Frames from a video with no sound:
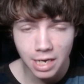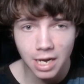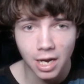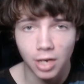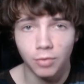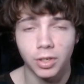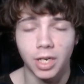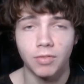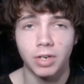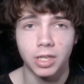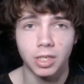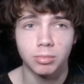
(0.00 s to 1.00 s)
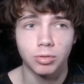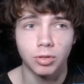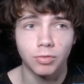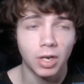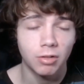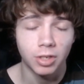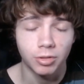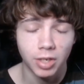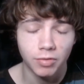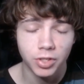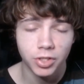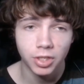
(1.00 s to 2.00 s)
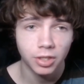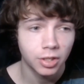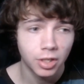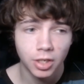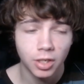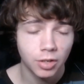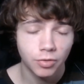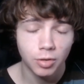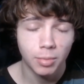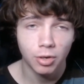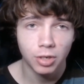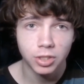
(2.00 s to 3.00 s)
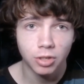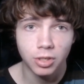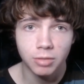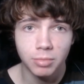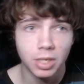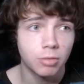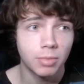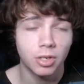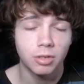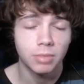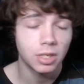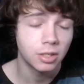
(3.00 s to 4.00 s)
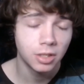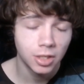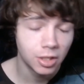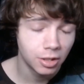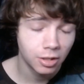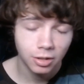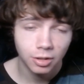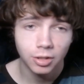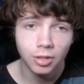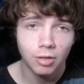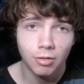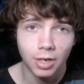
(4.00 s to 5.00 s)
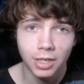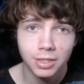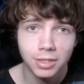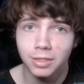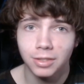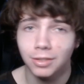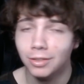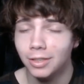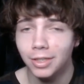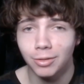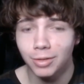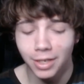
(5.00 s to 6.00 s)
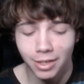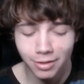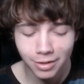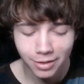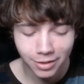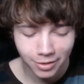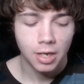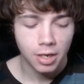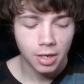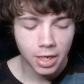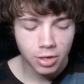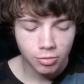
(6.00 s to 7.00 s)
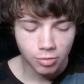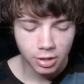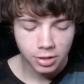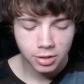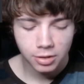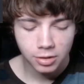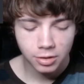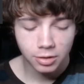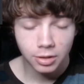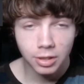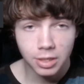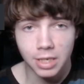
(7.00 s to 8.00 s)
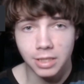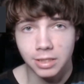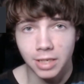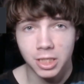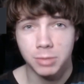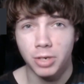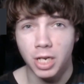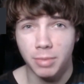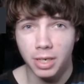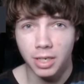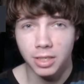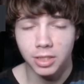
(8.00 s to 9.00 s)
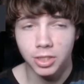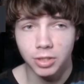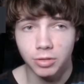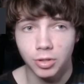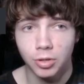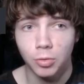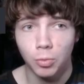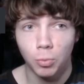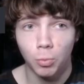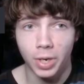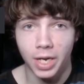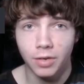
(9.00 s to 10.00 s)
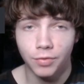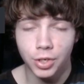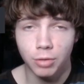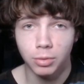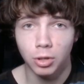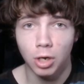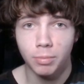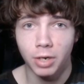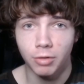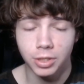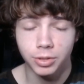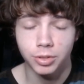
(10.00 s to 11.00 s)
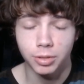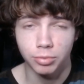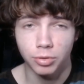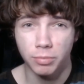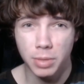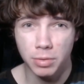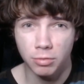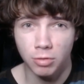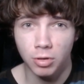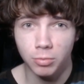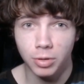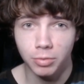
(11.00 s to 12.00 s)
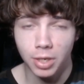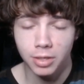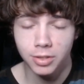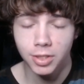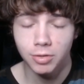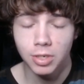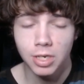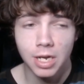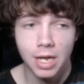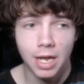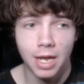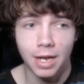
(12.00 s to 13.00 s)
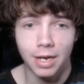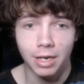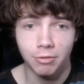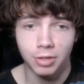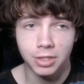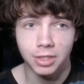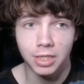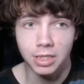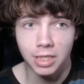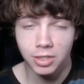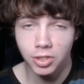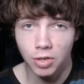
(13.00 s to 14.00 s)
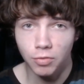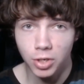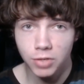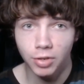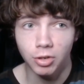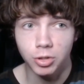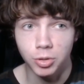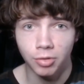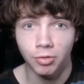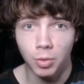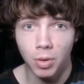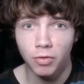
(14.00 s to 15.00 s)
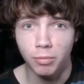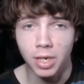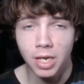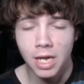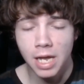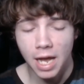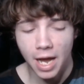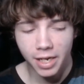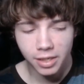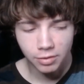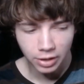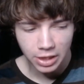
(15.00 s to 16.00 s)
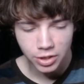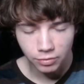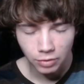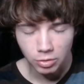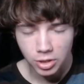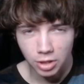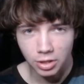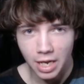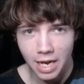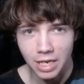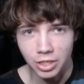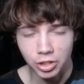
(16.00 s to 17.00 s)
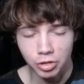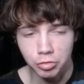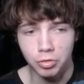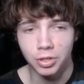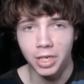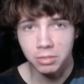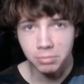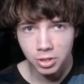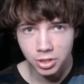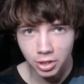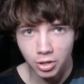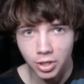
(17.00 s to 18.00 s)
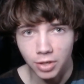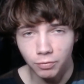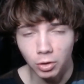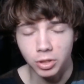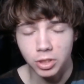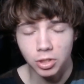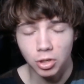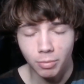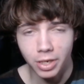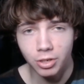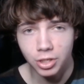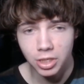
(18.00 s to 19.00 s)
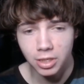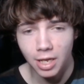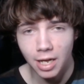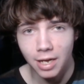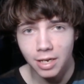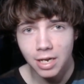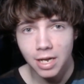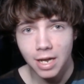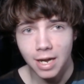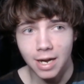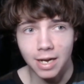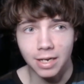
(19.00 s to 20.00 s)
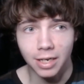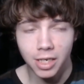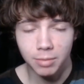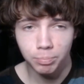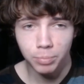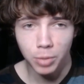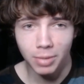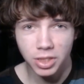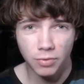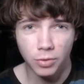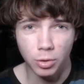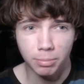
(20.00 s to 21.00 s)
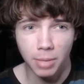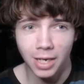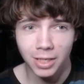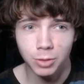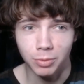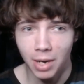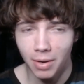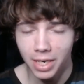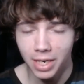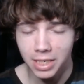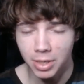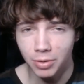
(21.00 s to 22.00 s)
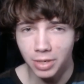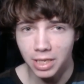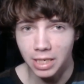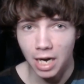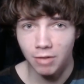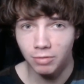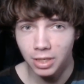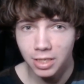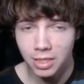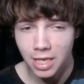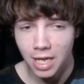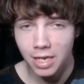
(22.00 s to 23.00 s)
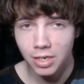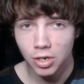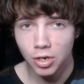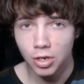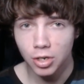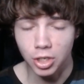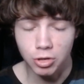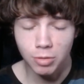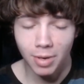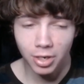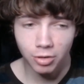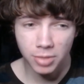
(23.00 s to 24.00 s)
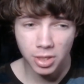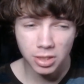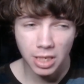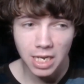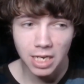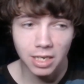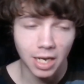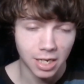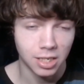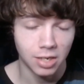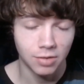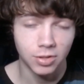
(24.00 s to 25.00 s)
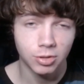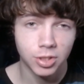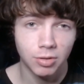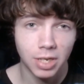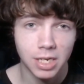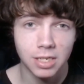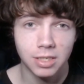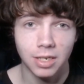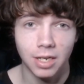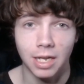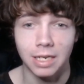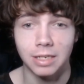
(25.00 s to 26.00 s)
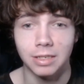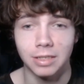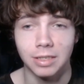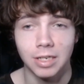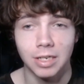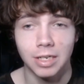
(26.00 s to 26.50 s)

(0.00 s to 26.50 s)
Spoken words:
of the day, I don't feel like I have anything to prove. I really don't give a shit. If you're better SR than me and you're better than me, congrats. I don't care. Any regrets? Yes, not spreading out my content sooner. When I had a video blow up and I realized it was the proving people wrong one with Hanzo, and I realized that the toxic Overwatch videos are doing really well for me, I kind of laser focused on that and just drilled that as much as I could and focused all my energy into that, and I kind of built myself into a box where now anytime I do anything not related to that, the YouTube algorithm doesn't like it, and a lot of viewers don't like it, and